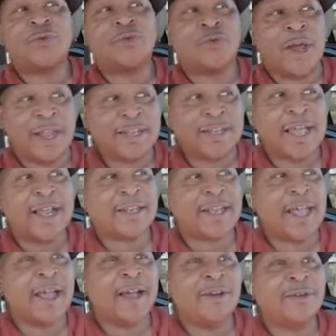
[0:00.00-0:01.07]
Write that
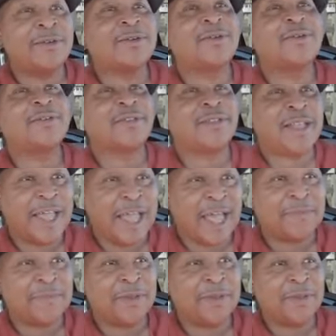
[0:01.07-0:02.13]
down. Stay
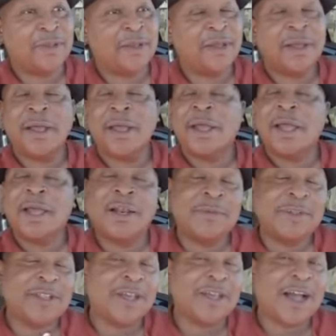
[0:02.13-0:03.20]
happy. Let
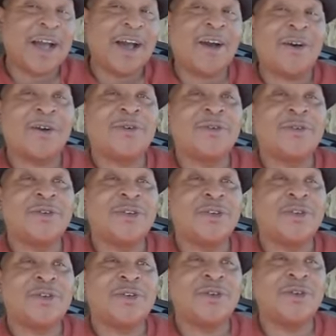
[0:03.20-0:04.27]
me tell you how
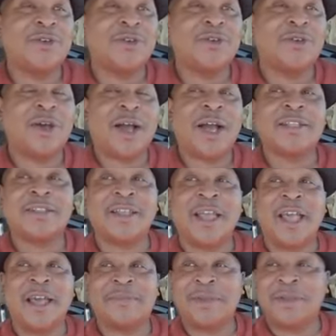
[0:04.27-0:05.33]
I stay
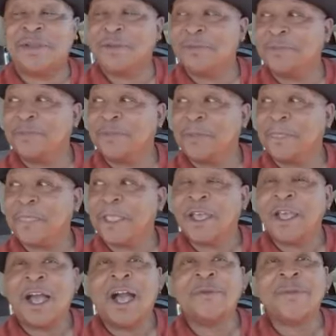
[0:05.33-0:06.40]
happy.
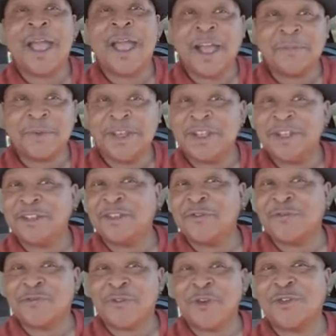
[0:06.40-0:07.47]
I'm happy. And here's the
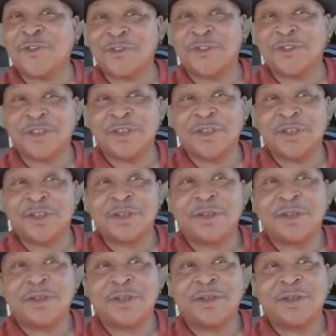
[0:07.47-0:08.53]
first
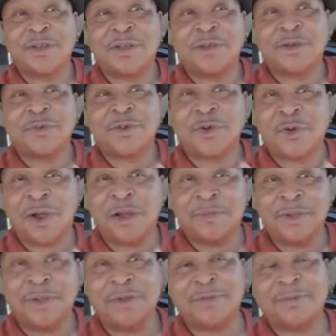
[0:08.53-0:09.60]

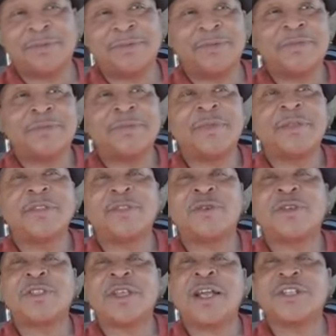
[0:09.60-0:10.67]
requirement.
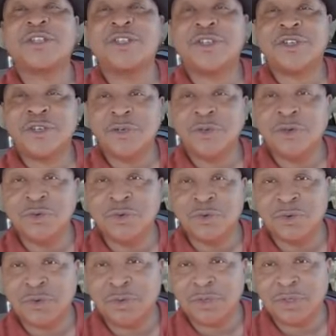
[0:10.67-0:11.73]
Because I
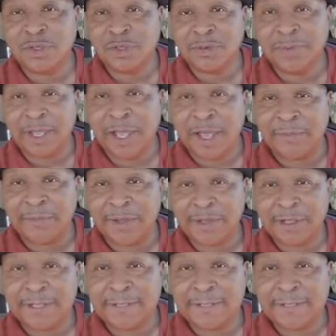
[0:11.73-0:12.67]
choose to be happy.